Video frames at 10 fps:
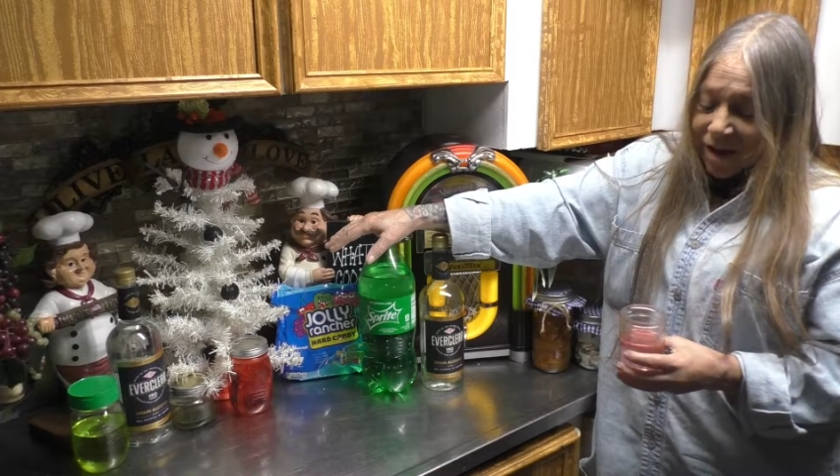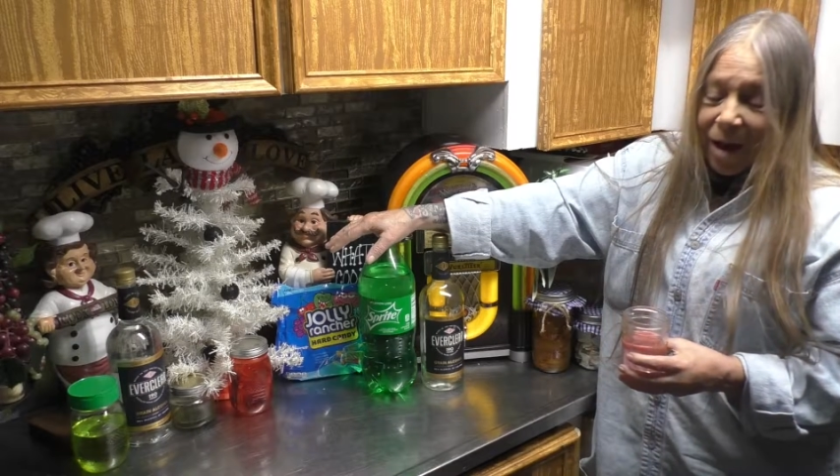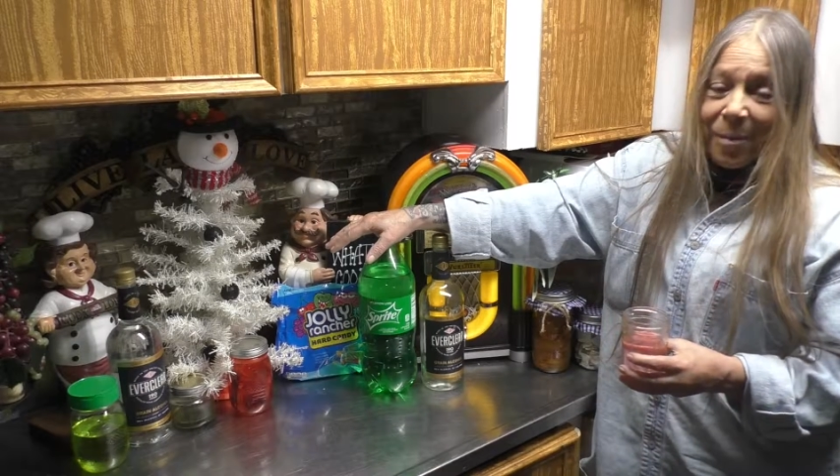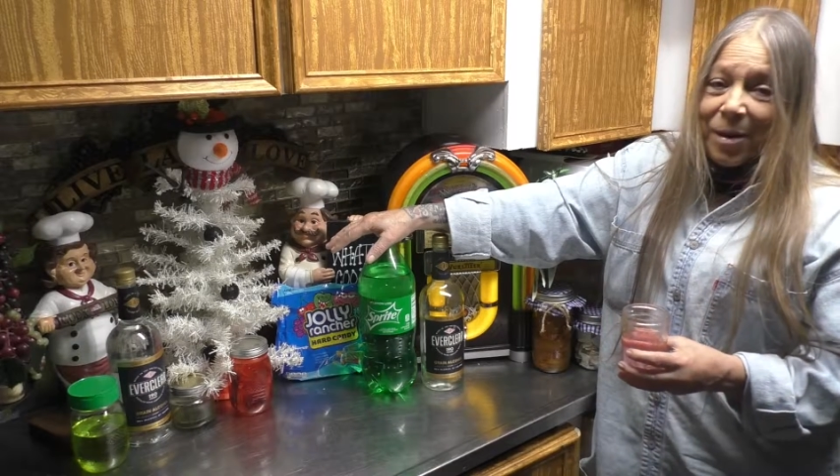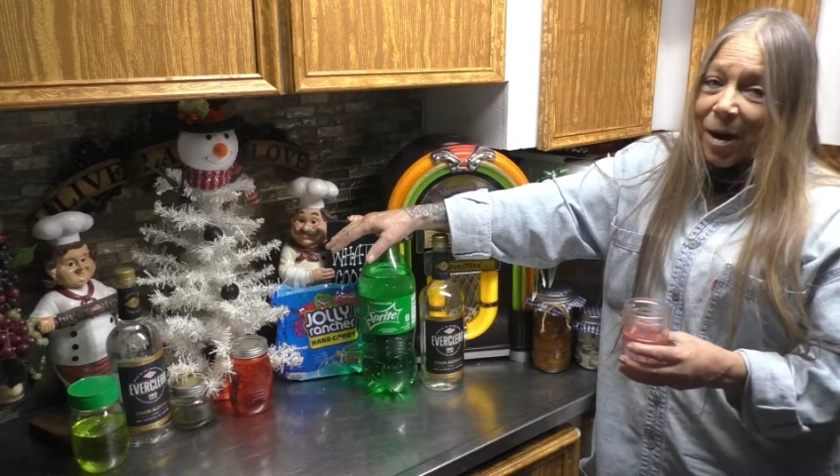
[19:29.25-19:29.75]

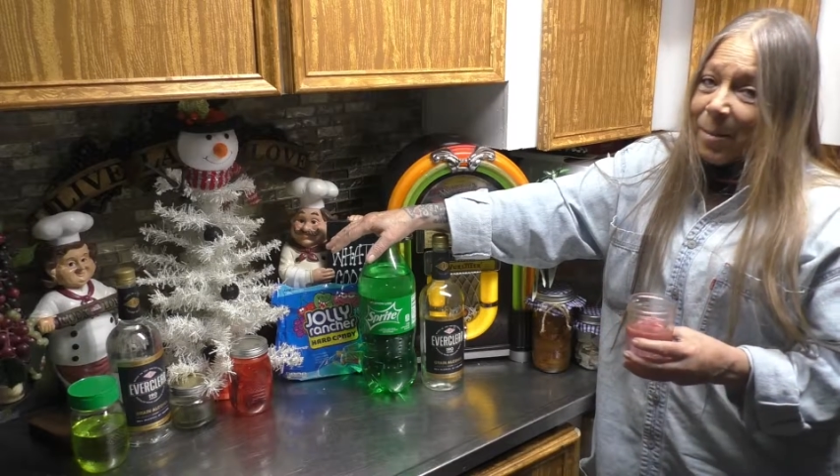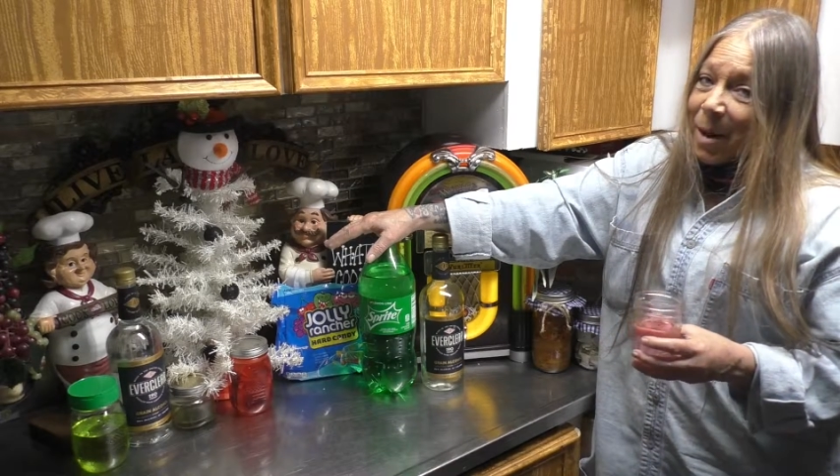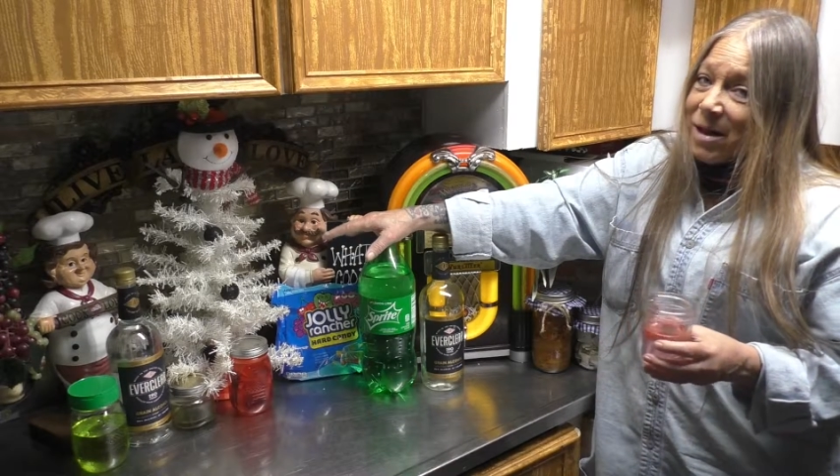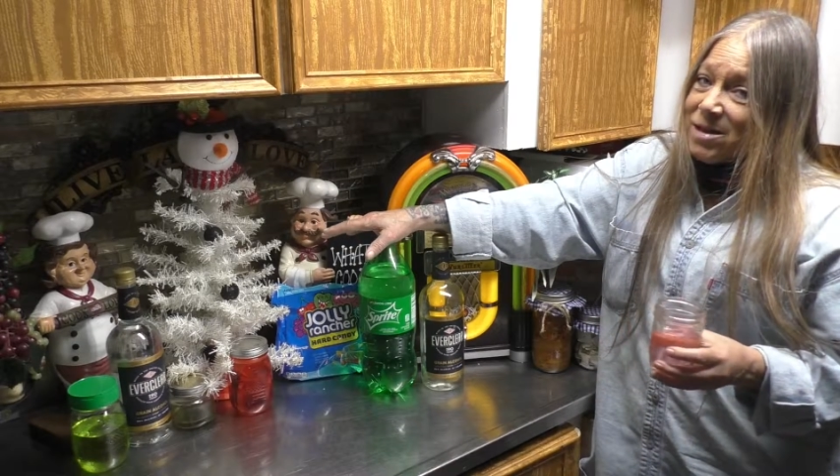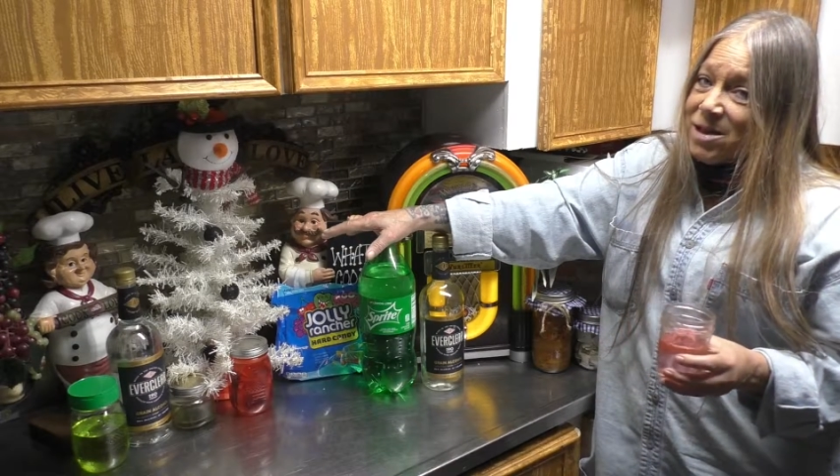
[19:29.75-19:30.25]
I mean, I'm
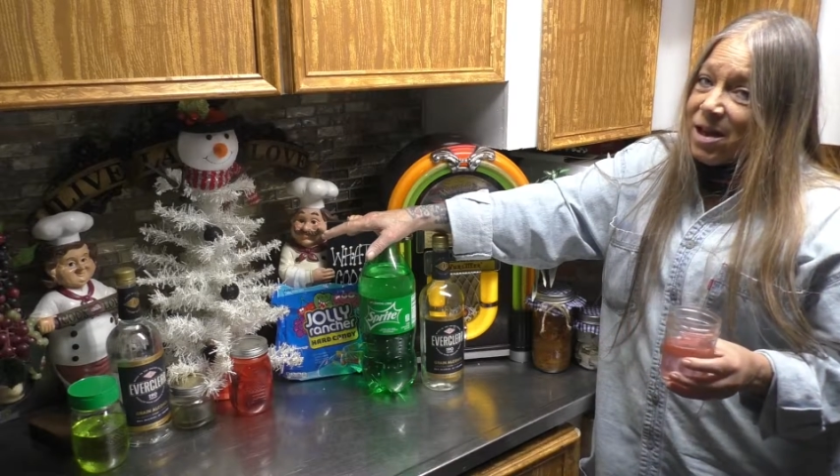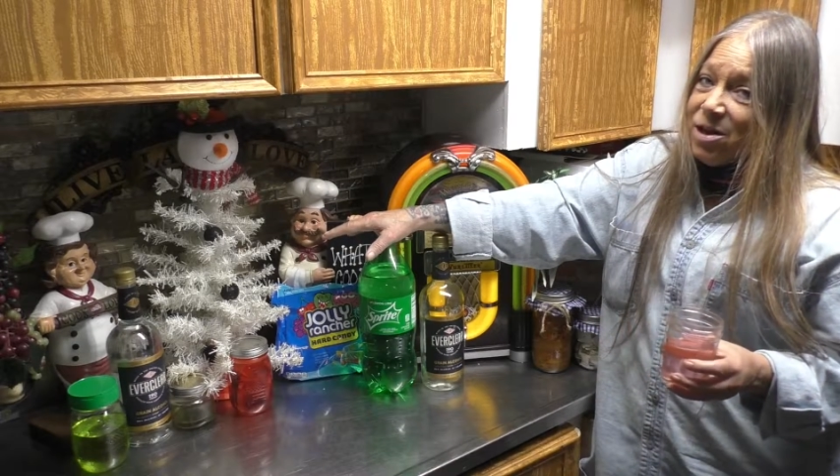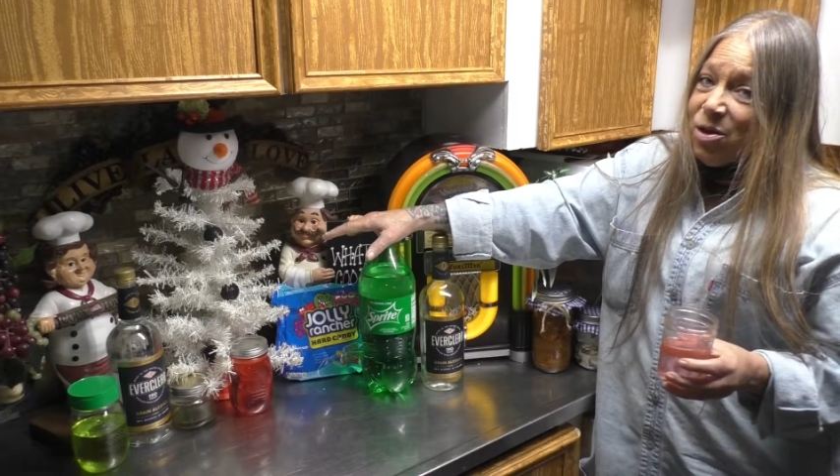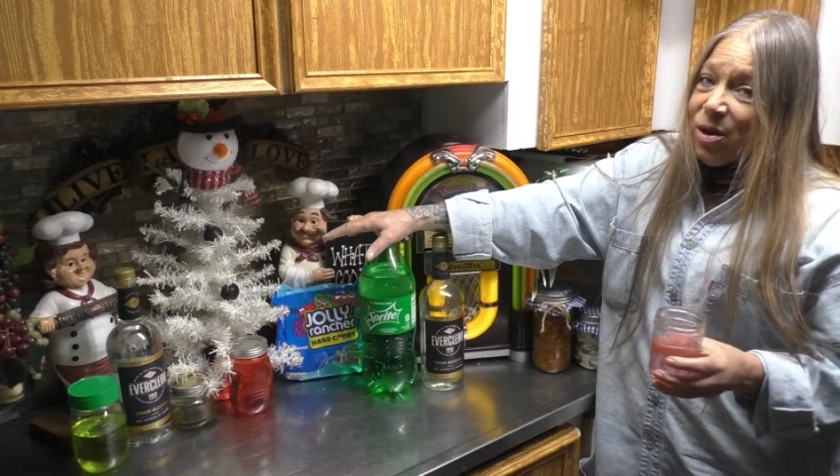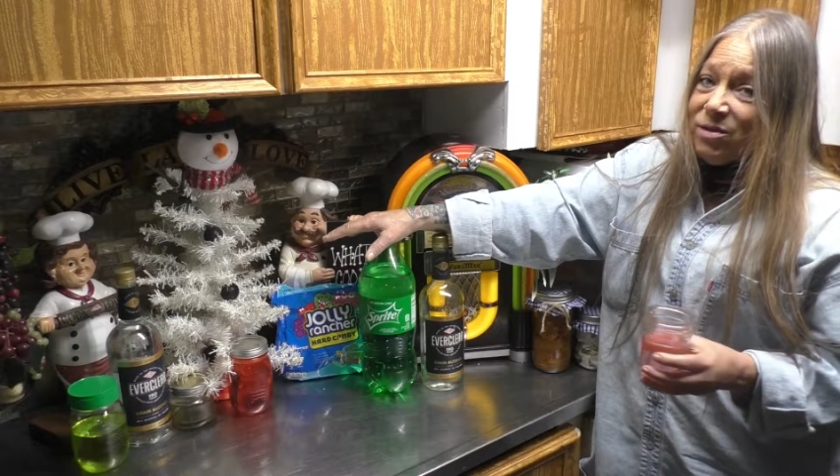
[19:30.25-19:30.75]
not
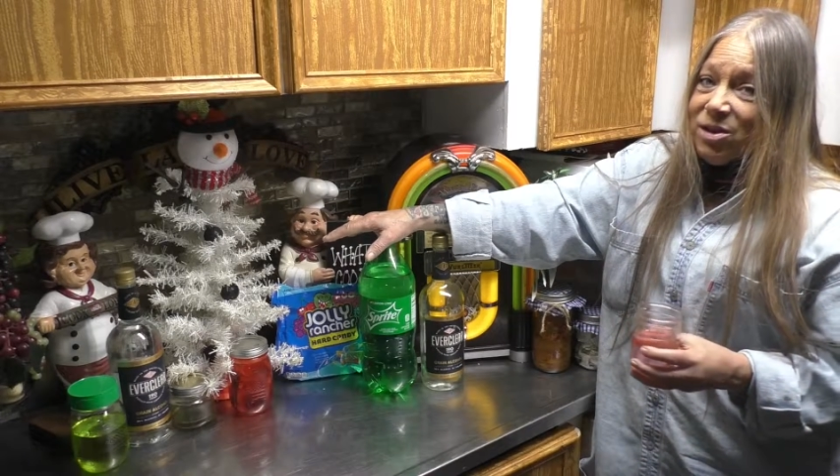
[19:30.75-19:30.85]
saying you have